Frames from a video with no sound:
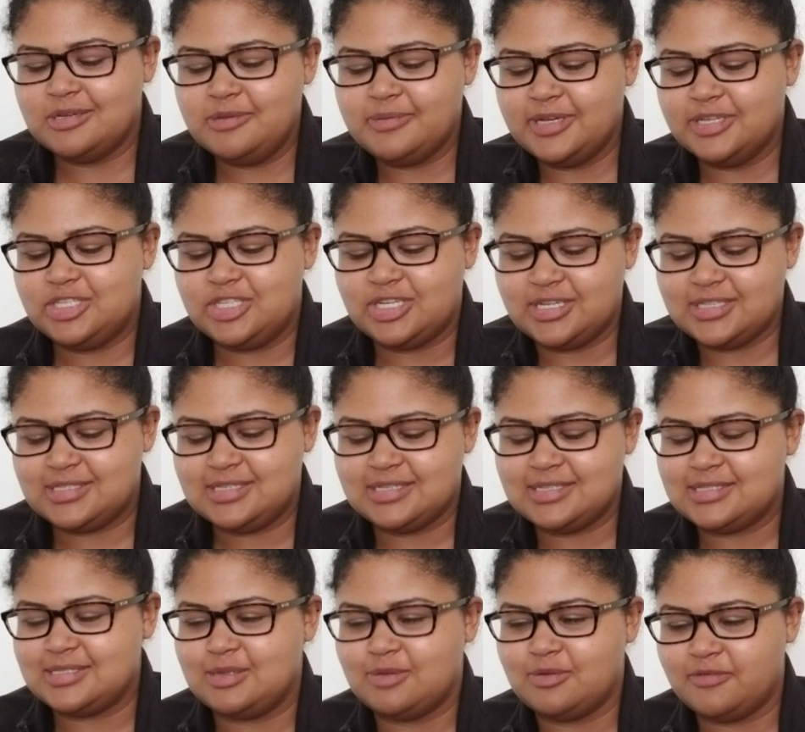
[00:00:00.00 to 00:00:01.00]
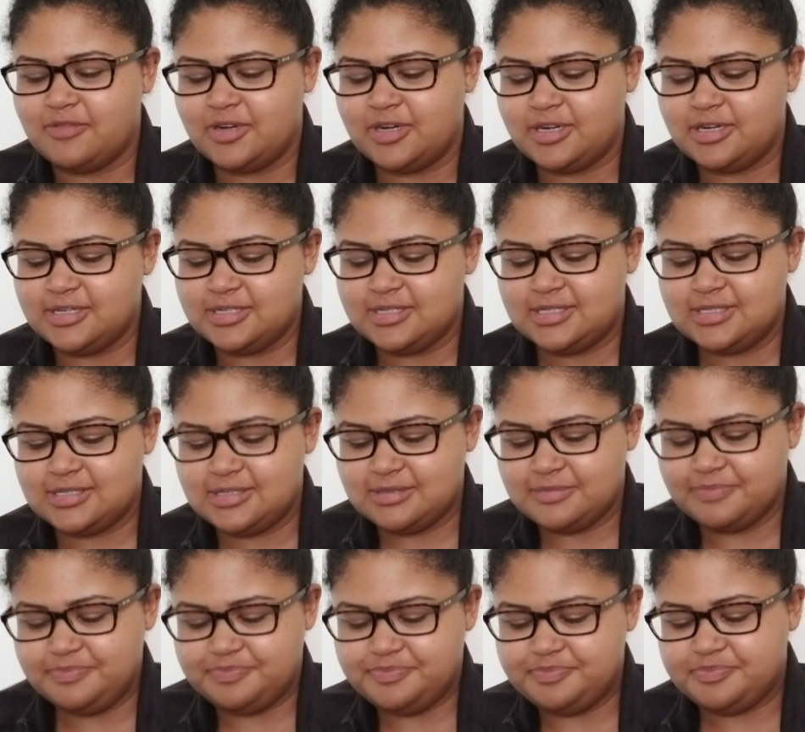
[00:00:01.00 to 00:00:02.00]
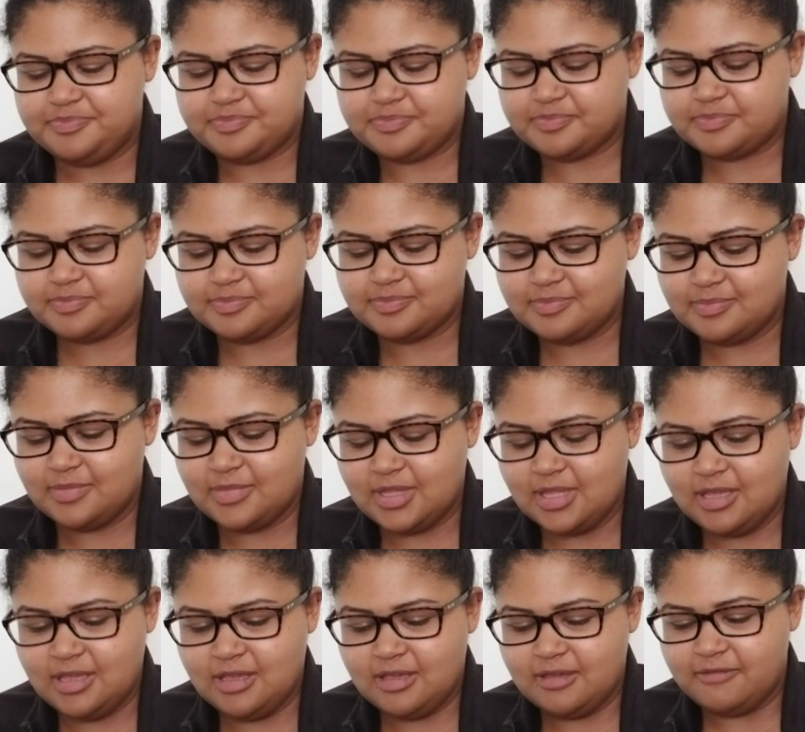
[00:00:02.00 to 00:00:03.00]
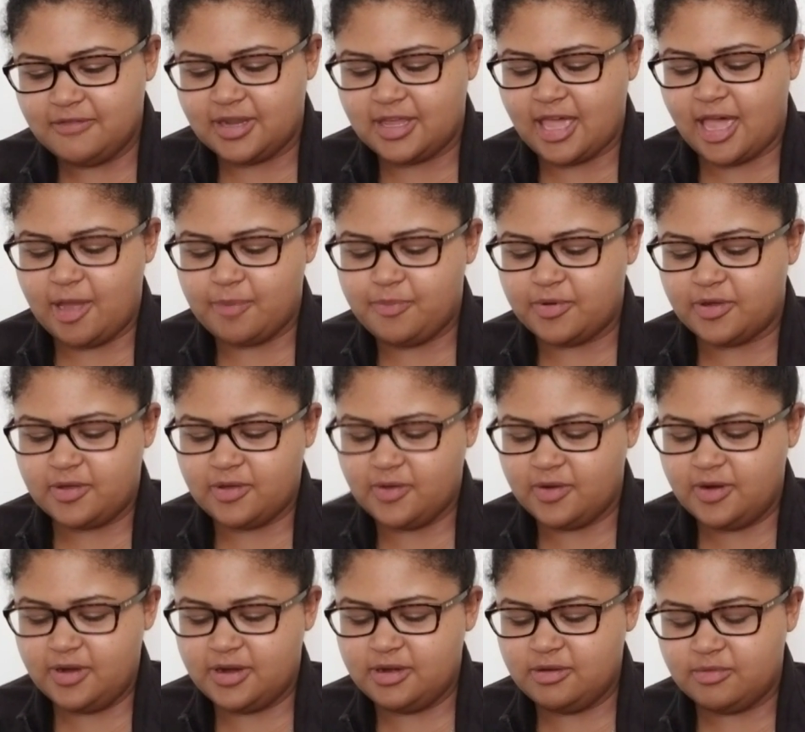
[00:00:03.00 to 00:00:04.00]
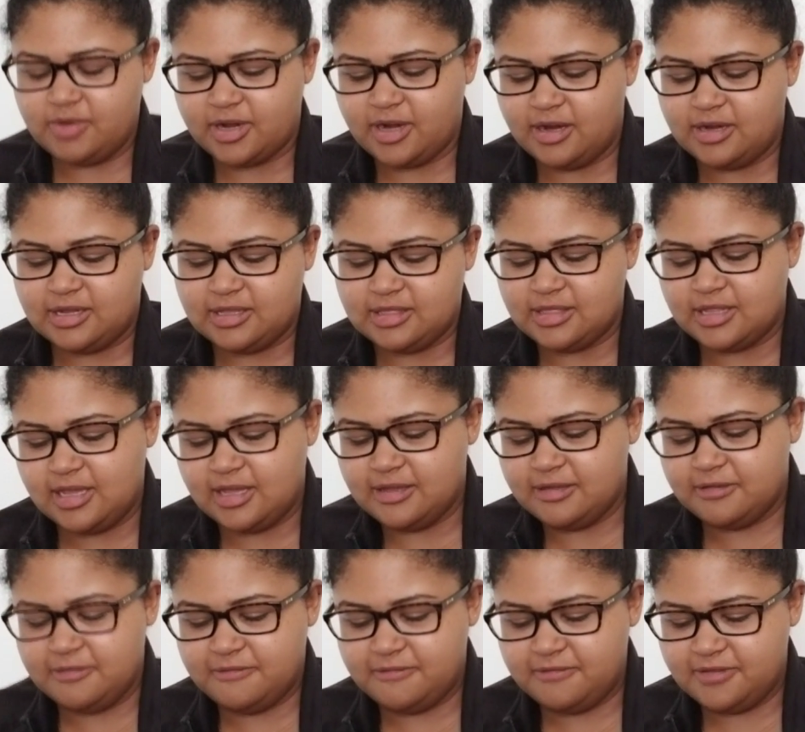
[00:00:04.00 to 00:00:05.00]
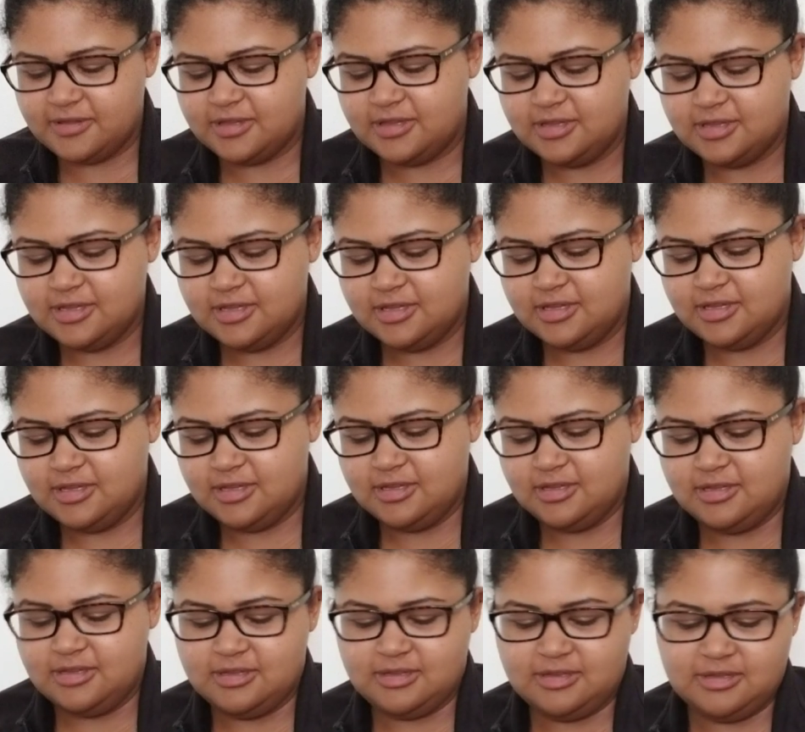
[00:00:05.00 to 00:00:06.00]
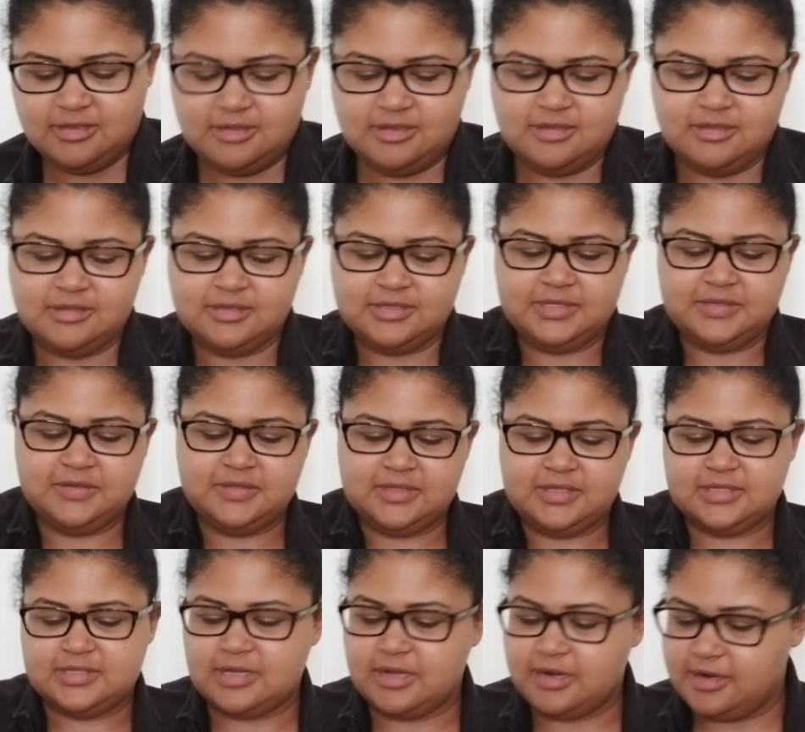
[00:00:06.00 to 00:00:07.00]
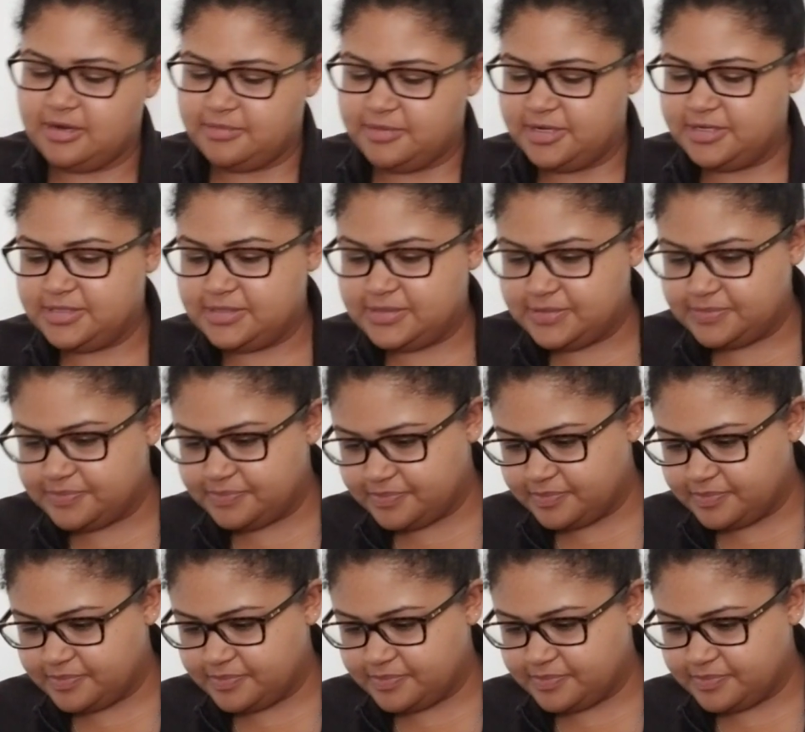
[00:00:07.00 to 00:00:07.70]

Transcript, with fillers: me about justice in reverse for Capricorn regarding love. Let's see what this card is.